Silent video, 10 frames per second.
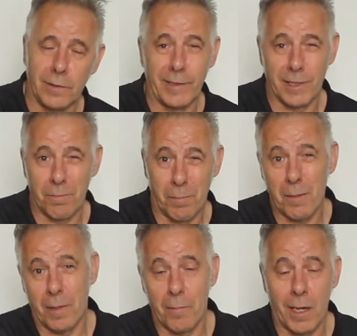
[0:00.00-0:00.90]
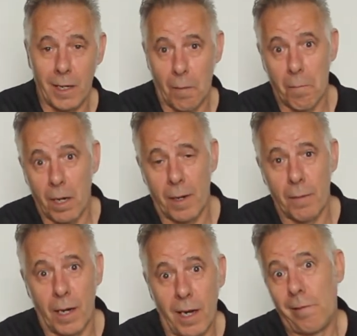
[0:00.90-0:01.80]
I mean, it's ba ba ba, ba
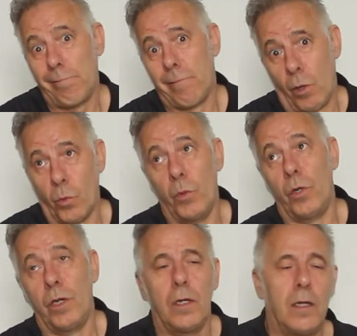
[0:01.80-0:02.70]
ba ba, woo.